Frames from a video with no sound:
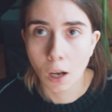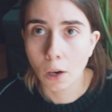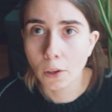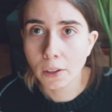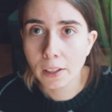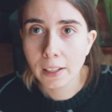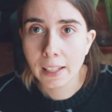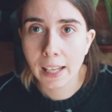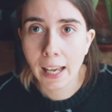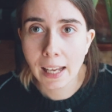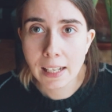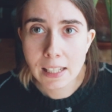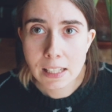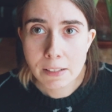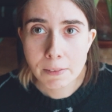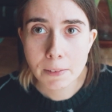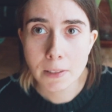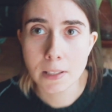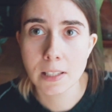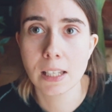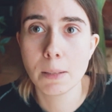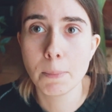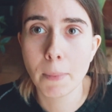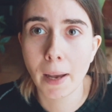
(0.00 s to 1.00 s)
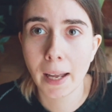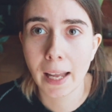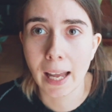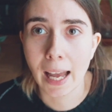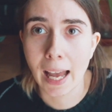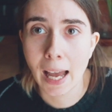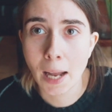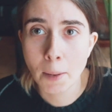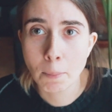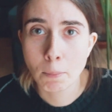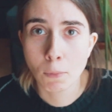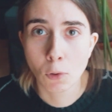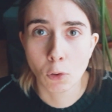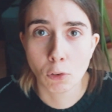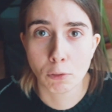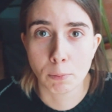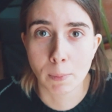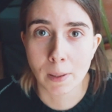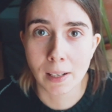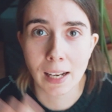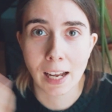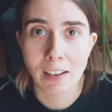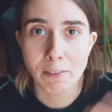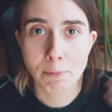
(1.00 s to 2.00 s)
you can't even see my hand
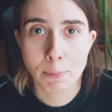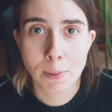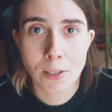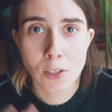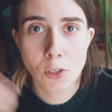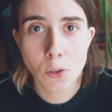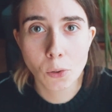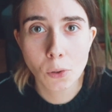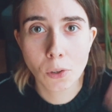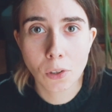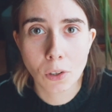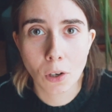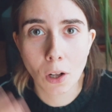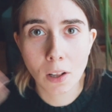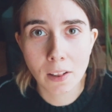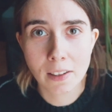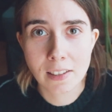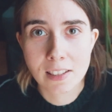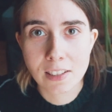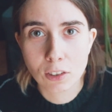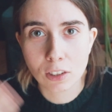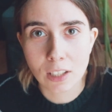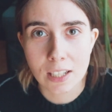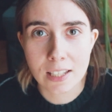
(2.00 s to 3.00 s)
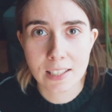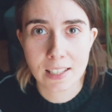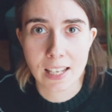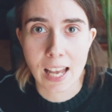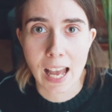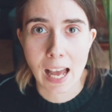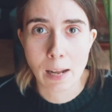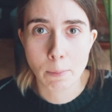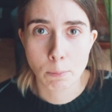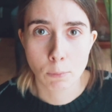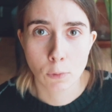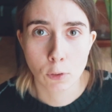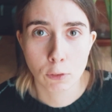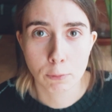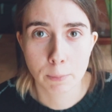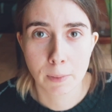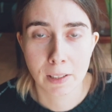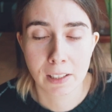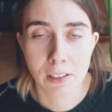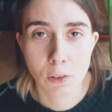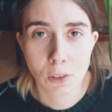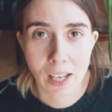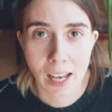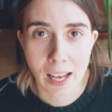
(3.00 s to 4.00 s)
movement. I've been doing all this crazy hand
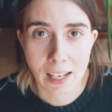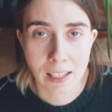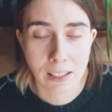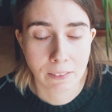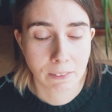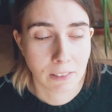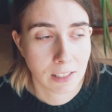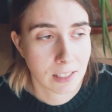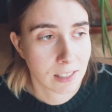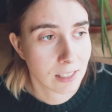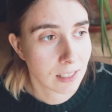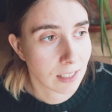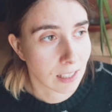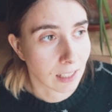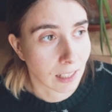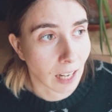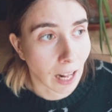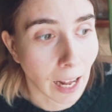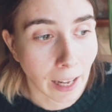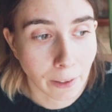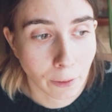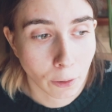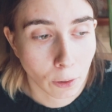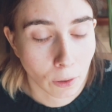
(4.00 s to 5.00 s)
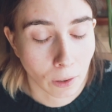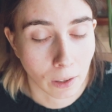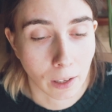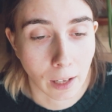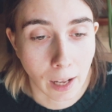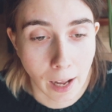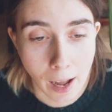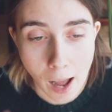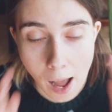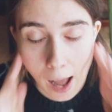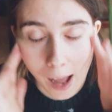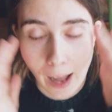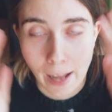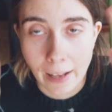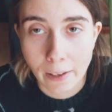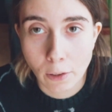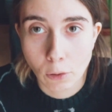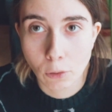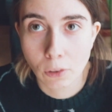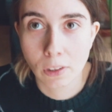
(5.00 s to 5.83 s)
movement, you can't even see it. I don't know, I don't